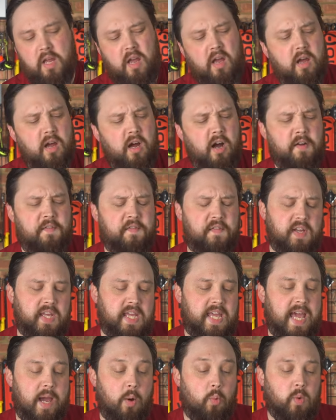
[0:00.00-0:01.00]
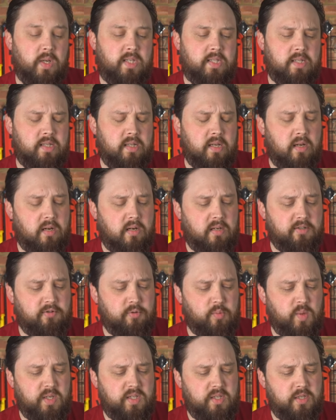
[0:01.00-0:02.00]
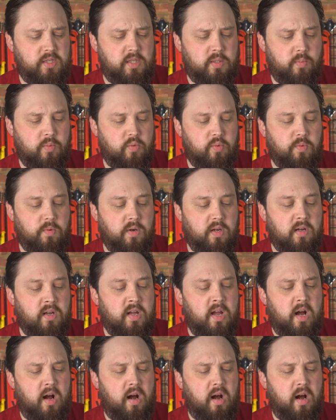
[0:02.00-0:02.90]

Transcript: I forget which is larger and which is smaller.